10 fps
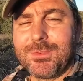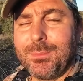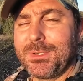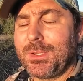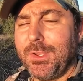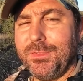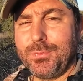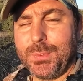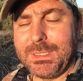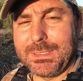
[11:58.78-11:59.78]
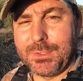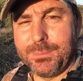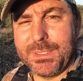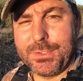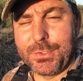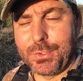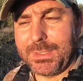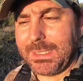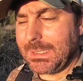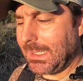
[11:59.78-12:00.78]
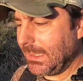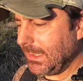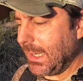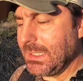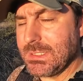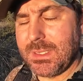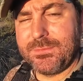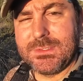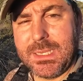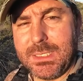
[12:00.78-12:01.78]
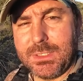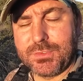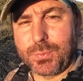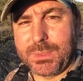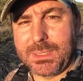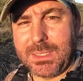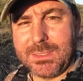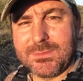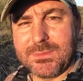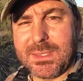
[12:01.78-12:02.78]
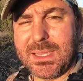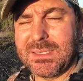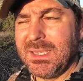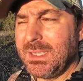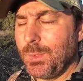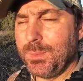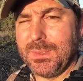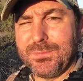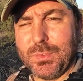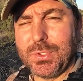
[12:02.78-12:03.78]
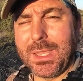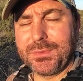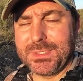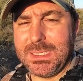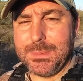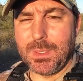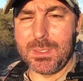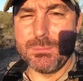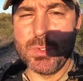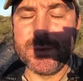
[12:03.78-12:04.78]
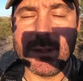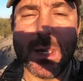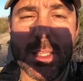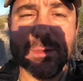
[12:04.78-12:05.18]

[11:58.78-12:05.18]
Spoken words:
So I'm going to call this one a little bit early. I got enough data to realize that it would be futile to keep on moving.